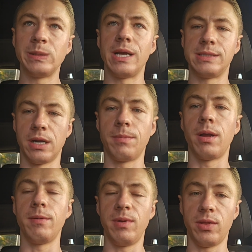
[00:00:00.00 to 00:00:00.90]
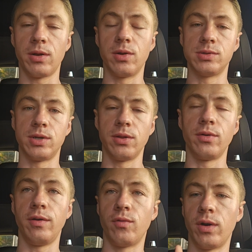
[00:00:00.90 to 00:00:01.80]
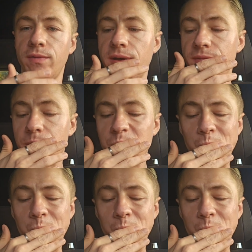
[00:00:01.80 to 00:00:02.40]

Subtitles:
I said I'll probably be there closer to 3:45.